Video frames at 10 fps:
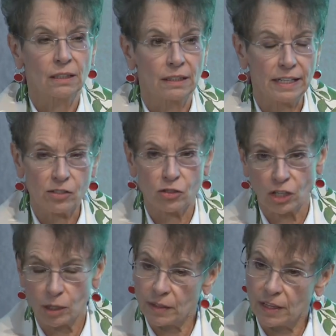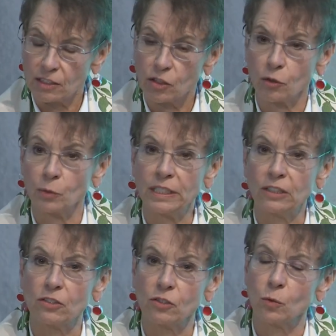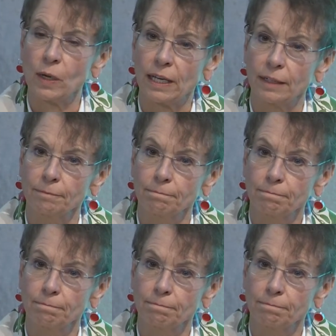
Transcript: Ladies and gentlemen, that's 3 years away.